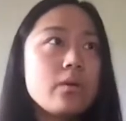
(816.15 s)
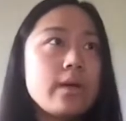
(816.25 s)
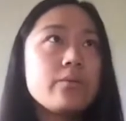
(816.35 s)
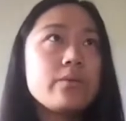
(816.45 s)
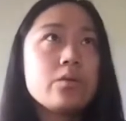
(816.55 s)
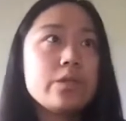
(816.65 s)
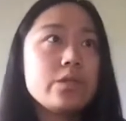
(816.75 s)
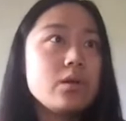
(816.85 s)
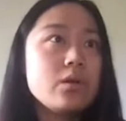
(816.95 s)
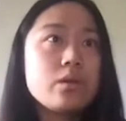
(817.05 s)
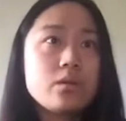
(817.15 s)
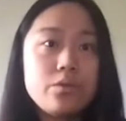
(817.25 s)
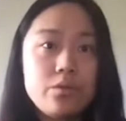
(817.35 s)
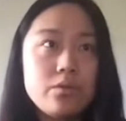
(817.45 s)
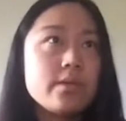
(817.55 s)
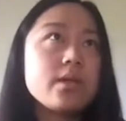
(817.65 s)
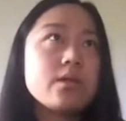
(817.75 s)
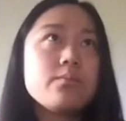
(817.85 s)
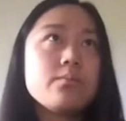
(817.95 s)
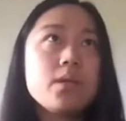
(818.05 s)
all right, we already know we're going to use a
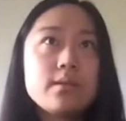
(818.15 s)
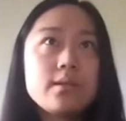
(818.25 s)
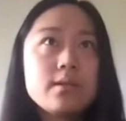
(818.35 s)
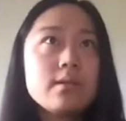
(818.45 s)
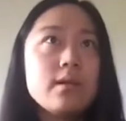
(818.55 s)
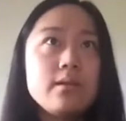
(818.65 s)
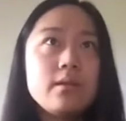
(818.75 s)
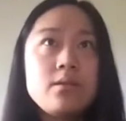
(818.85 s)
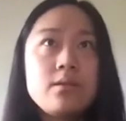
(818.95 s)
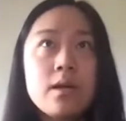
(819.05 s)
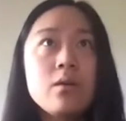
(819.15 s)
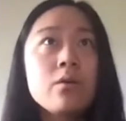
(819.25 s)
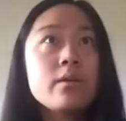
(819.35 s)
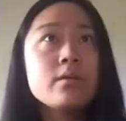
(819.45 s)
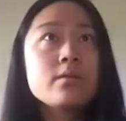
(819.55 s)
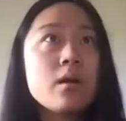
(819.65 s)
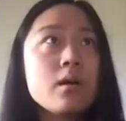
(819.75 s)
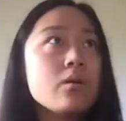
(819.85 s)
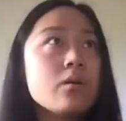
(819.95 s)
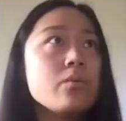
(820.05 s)
Gaussian process, and now here's
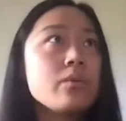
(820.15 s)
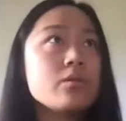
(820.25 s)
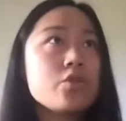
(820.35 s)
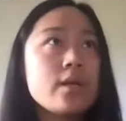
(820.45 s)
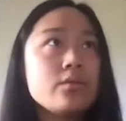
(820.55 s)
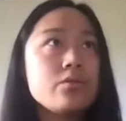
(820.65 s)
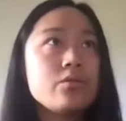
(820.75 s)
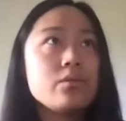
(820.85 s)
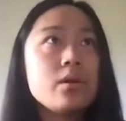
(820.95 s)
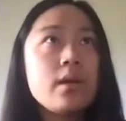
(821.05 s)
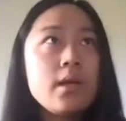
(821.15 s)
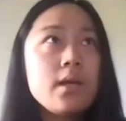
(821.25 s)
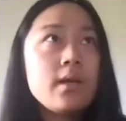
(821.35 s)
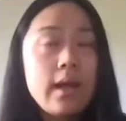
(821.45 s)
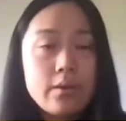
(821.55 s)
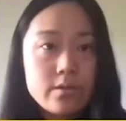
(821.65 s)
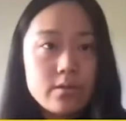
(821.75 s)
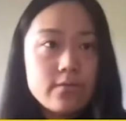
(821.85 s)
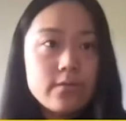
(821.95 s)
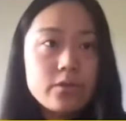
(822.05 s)
how we're trying to do
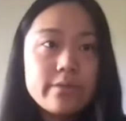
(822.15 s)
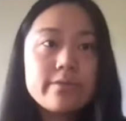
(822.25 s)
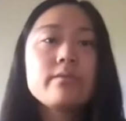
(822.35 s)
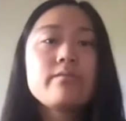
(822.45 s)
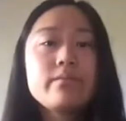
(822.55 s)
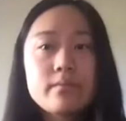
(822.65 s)
acquisition functions.